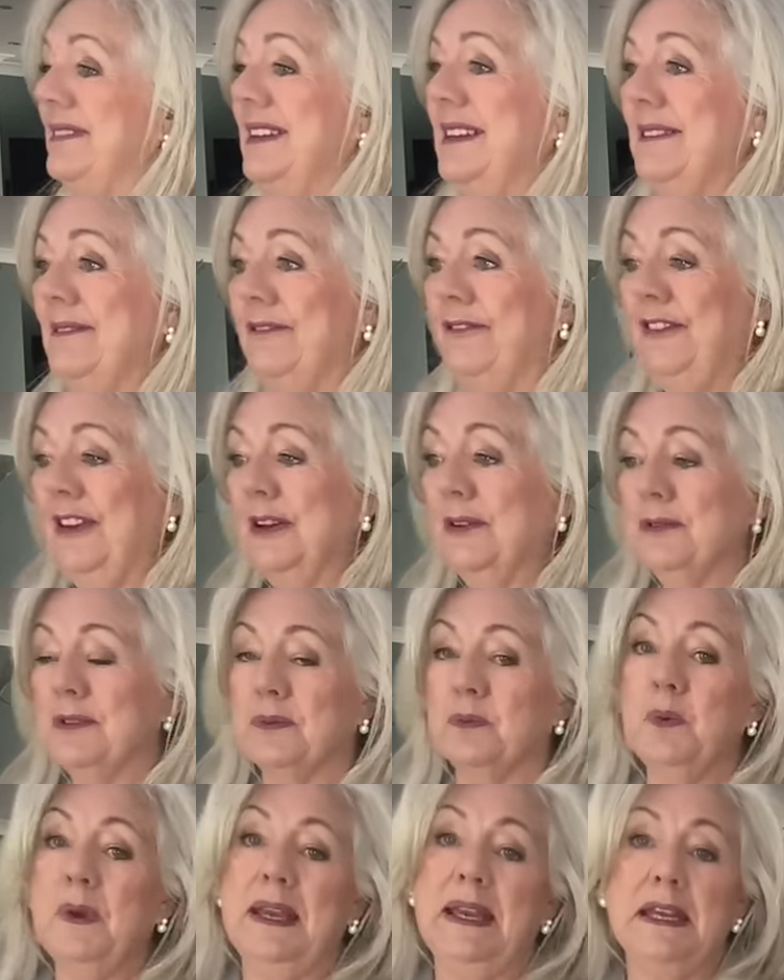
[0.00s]
it feels
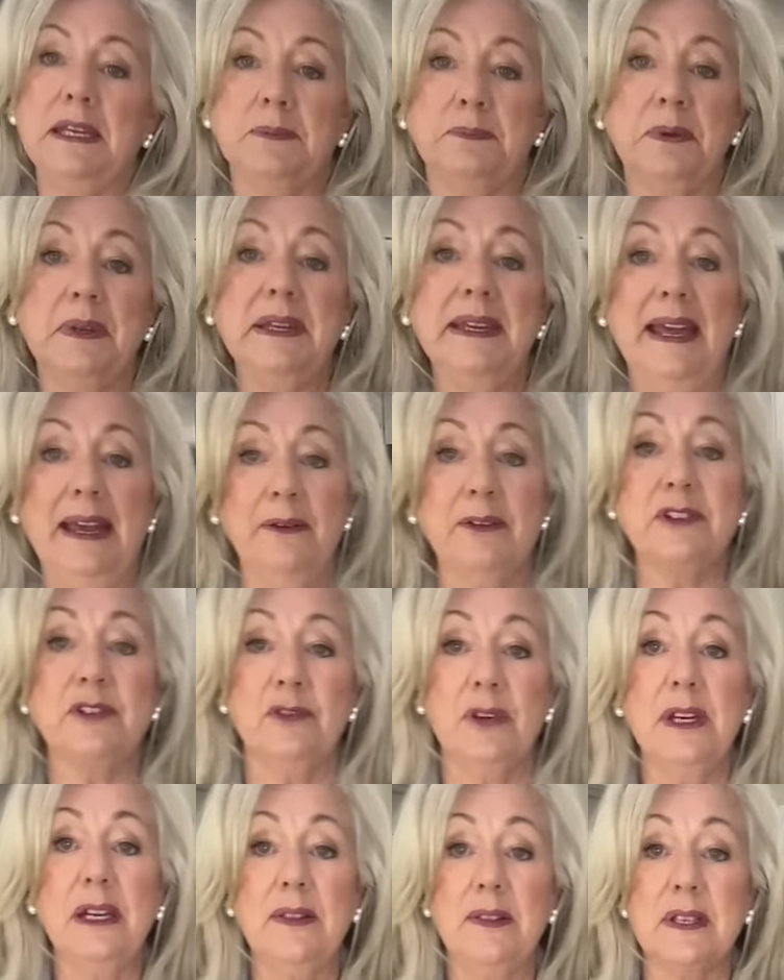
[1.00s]
weird, but now is
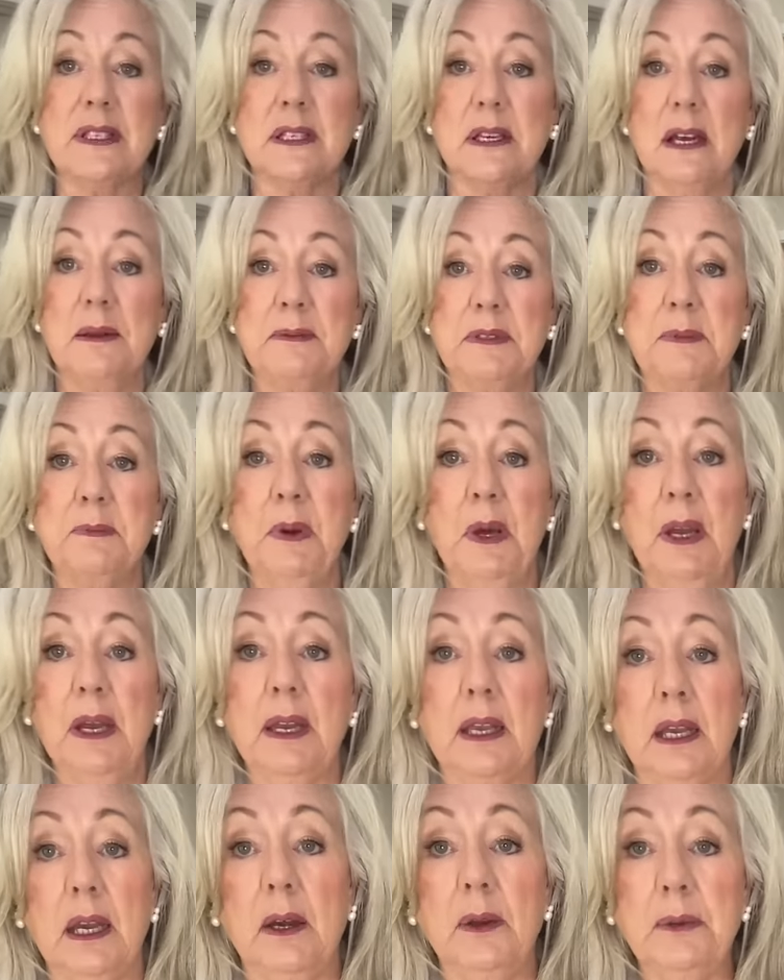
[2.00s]
really the time to buy a
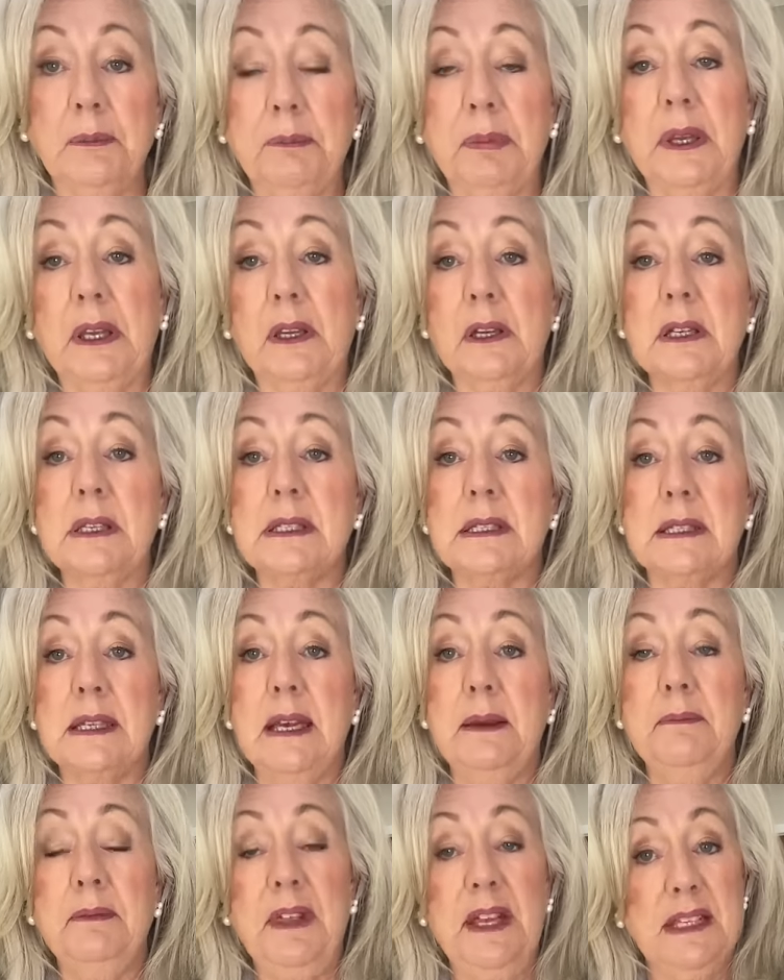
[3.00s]
coat because
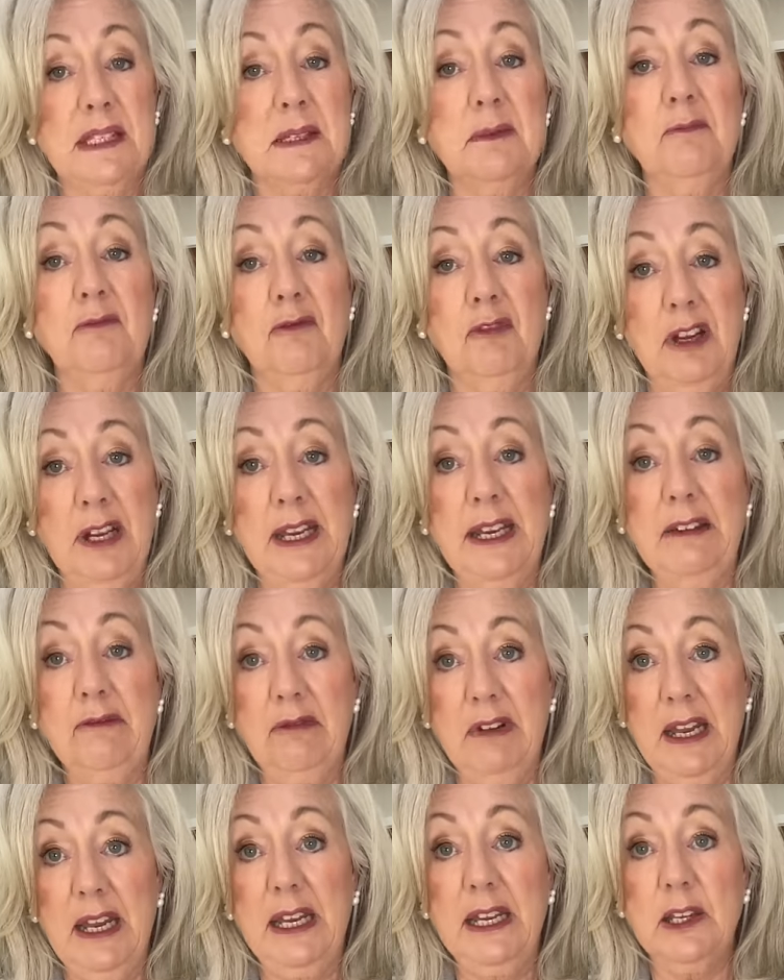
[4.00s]
um, there's some really,
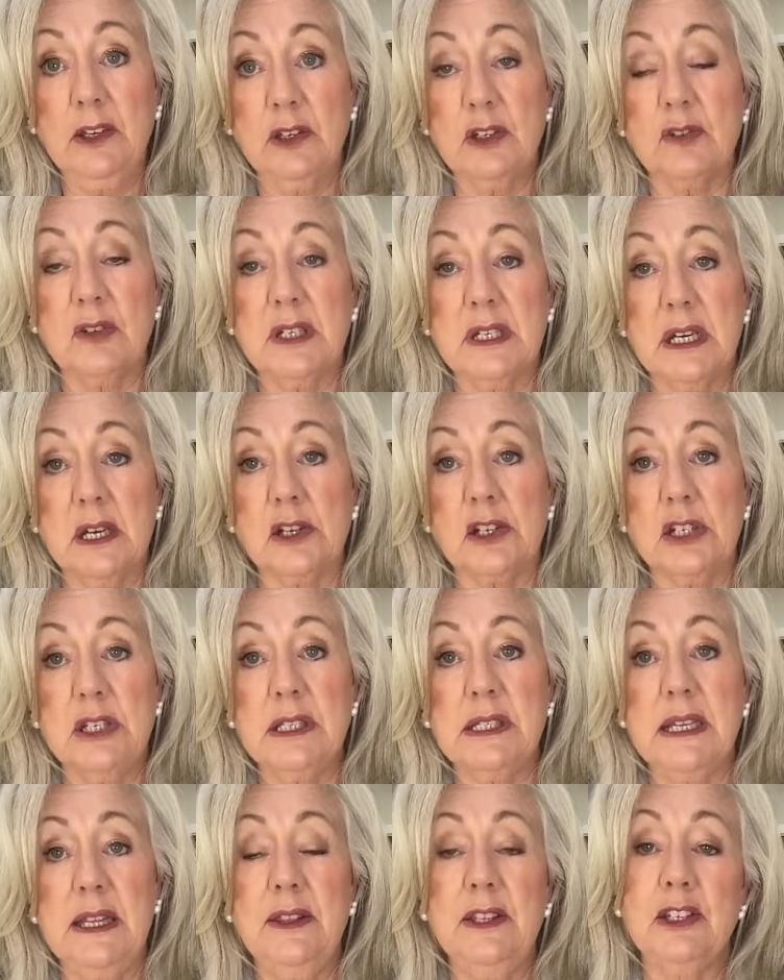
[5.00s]
really good
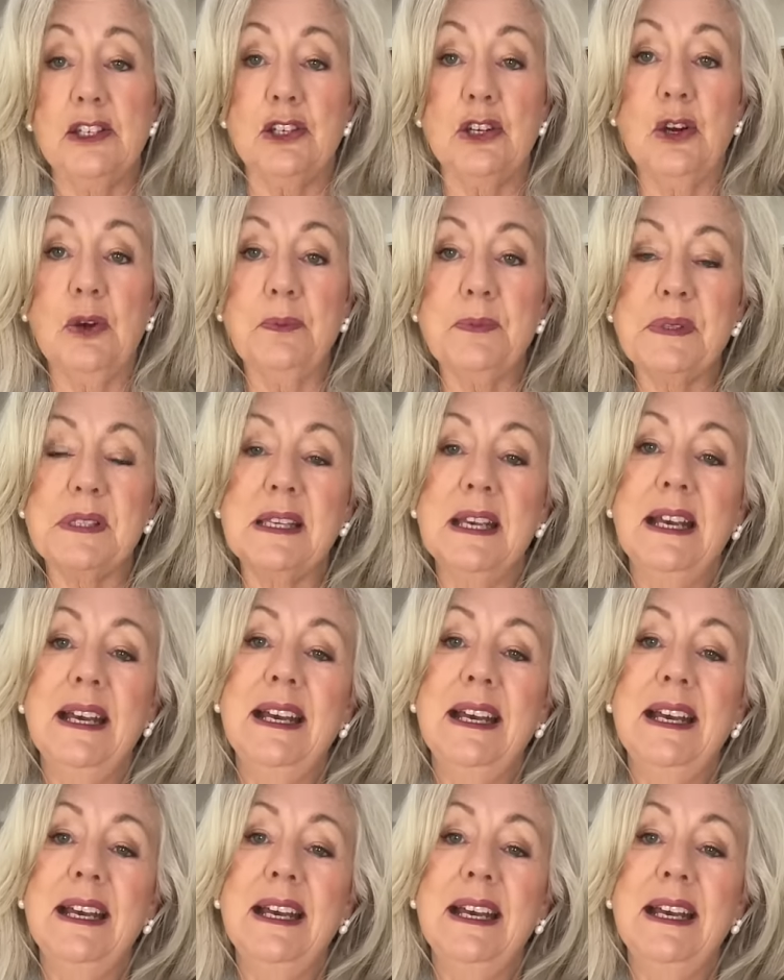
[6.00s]
reductions in the shops.